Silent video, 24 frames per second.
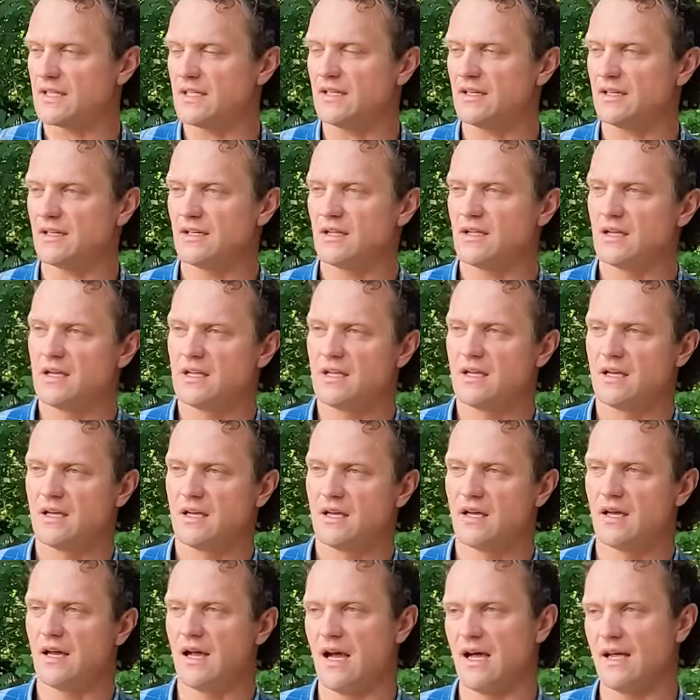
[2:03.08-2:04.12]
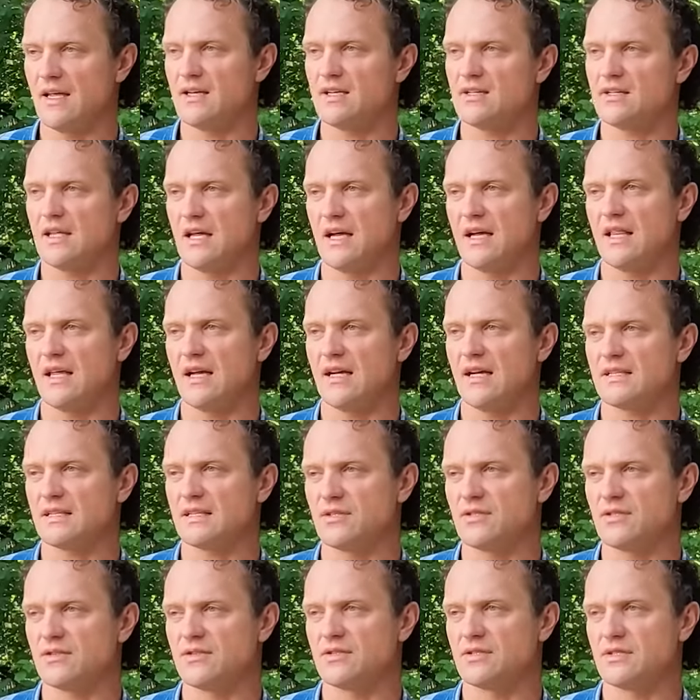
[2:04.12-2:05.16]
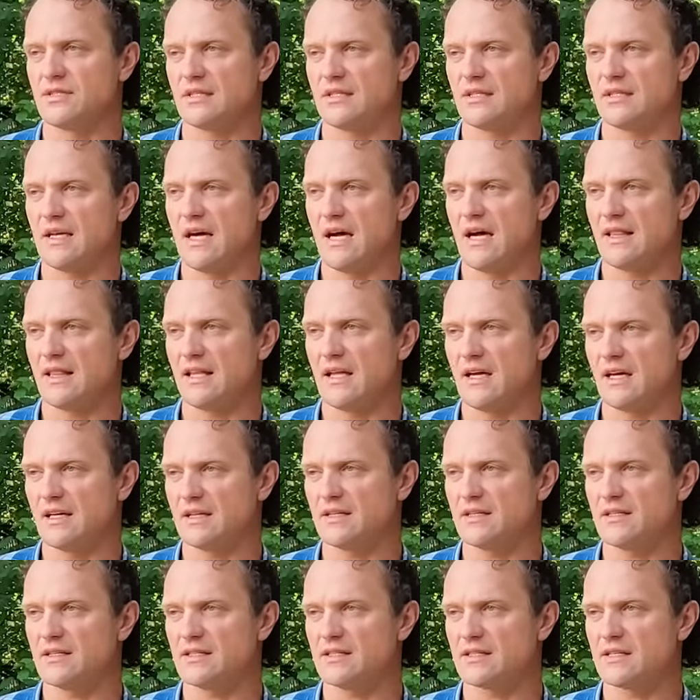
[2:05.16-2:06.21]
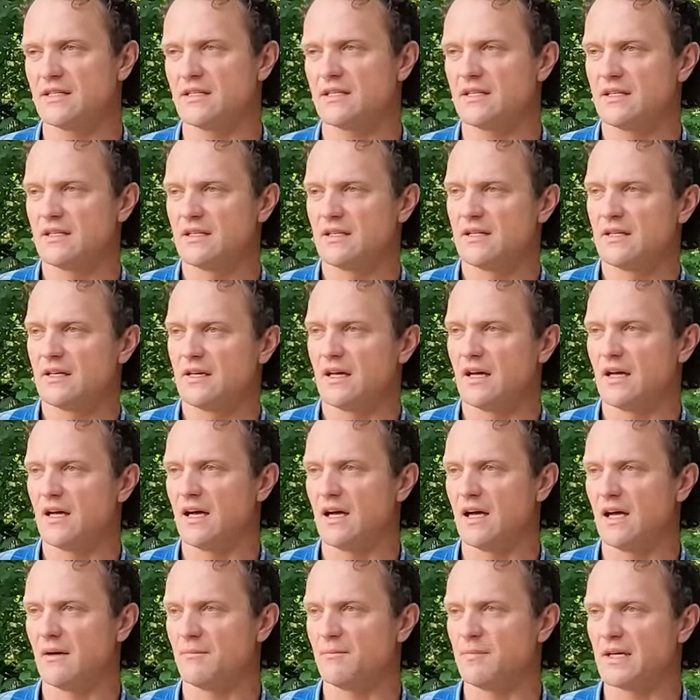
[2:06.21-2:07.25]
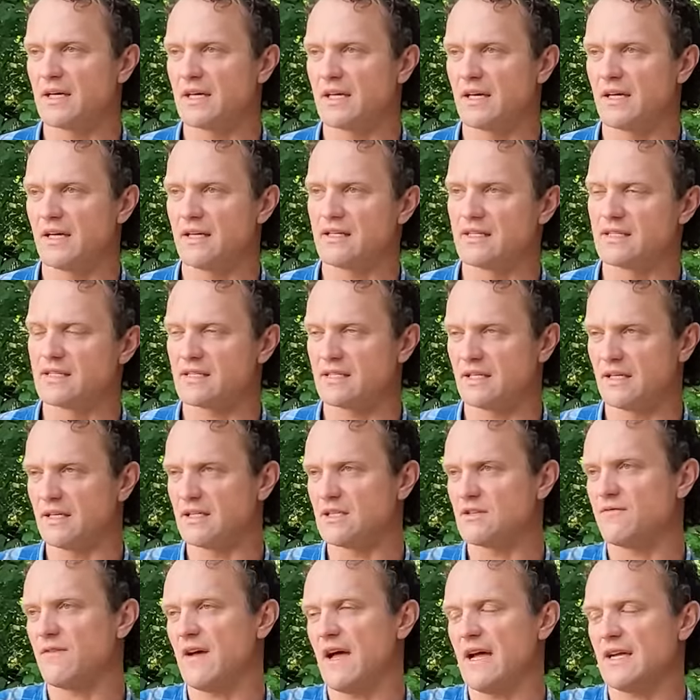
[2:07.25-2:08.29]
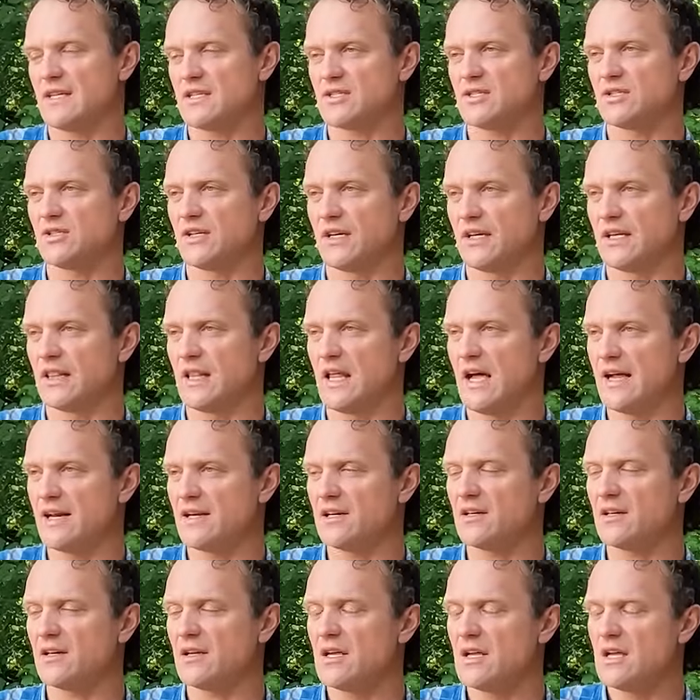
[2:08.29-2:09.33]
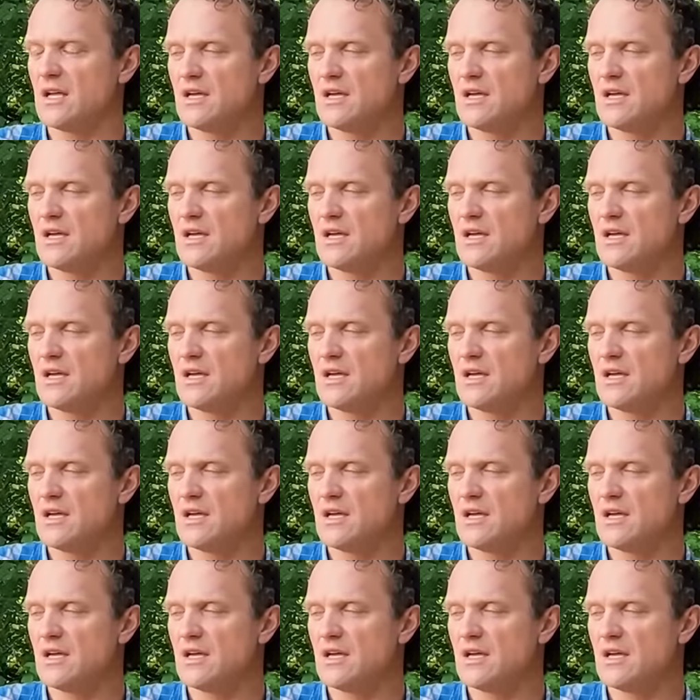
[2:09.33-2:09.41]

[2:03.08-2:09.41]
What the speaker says: here. I like to use non-lockers because it's faster and lighter.